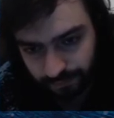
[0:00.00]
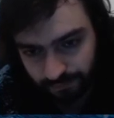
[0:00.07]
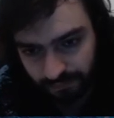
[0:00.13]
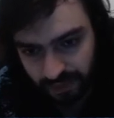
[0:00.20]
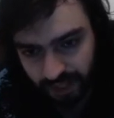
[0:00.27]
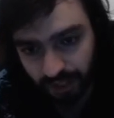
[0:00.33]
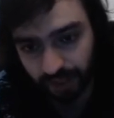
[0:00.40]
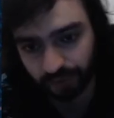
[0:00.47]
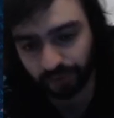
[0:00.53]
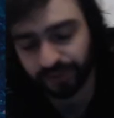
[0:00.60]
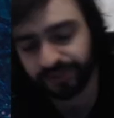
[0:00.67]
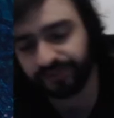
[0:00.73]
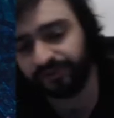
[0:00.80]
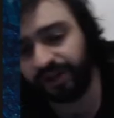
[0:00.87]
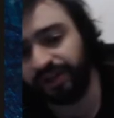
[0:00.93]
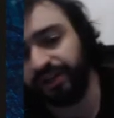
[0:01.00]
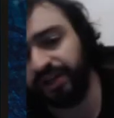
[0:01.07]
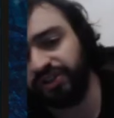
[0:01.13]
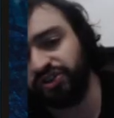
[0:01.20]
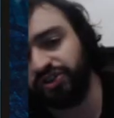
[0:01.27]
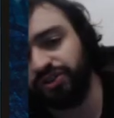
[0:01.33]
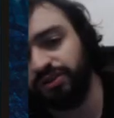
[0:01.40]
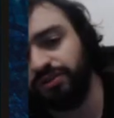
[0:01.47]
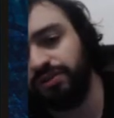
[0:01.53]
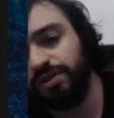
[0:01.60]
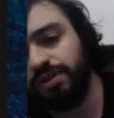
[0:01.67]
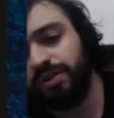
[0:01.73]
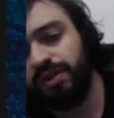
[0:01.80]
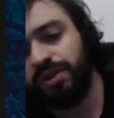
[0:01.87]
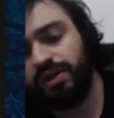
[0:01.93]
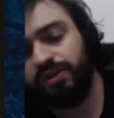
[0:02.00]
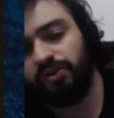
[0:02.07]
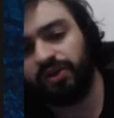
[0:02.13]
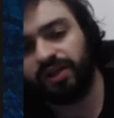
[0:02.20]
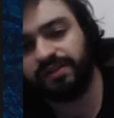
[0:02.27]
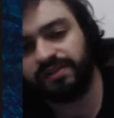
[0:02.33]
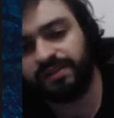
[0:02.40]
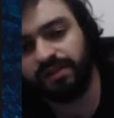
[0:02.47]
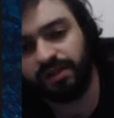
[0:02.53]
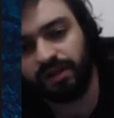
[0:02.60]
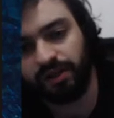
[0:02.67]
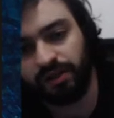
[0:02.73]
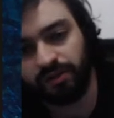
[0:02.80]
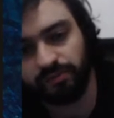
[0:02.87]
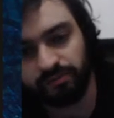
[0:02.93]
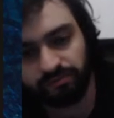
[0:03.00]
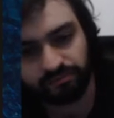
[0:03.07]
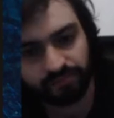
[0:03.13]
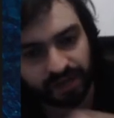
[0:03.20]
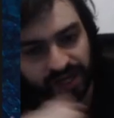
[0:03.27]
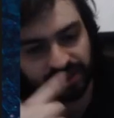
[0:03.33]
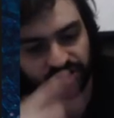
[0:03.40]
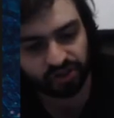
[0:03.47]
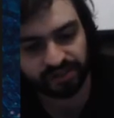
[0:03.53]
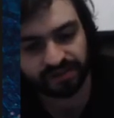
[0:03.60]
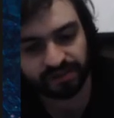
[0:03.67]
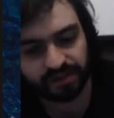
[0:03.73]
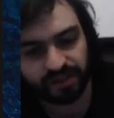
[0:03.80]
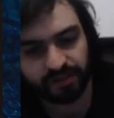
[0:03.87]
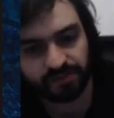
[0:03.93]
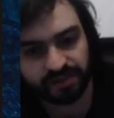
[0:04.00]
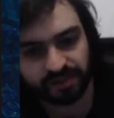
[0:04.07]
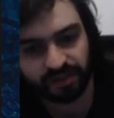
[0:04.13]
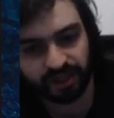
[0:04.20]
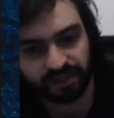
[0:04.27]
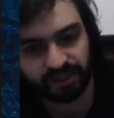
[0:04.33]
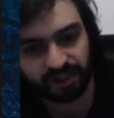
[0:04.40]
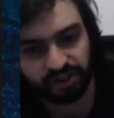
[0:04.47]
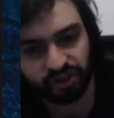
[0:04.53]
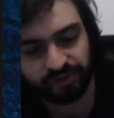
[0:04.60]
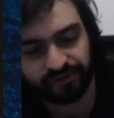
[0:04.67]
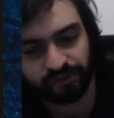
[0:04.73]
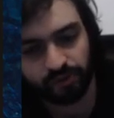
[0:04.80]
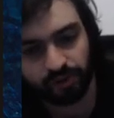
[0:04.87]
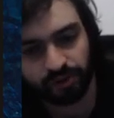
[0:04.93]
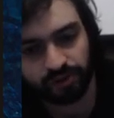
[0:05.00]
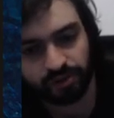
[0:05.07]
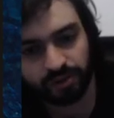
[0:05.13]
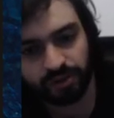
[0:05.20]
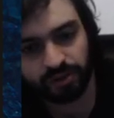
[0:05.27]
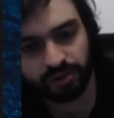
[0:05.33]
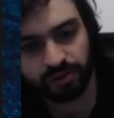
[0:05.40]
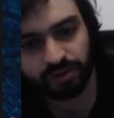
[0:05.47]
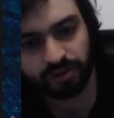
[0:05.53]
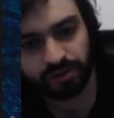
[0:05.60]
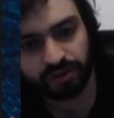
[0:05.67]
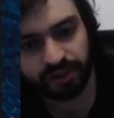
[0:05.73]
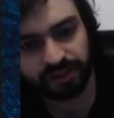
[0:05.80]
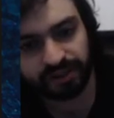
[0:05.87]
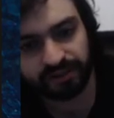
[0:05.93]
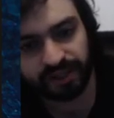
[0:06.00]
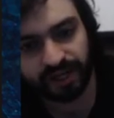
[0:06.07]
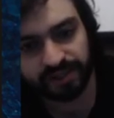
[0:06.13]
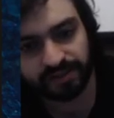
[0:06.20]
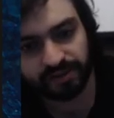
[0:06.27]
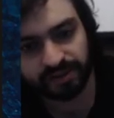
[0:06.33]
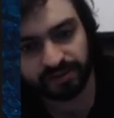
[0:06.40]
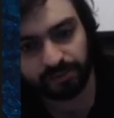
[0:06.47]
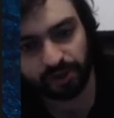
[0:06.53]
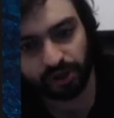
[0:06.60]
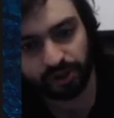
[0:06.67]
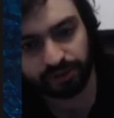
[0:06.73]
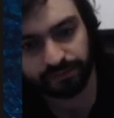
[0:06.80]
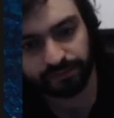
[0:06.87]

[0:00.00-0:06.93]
Yeah, this variation, you can see black just keeps, like knight g4, it attacks the pawn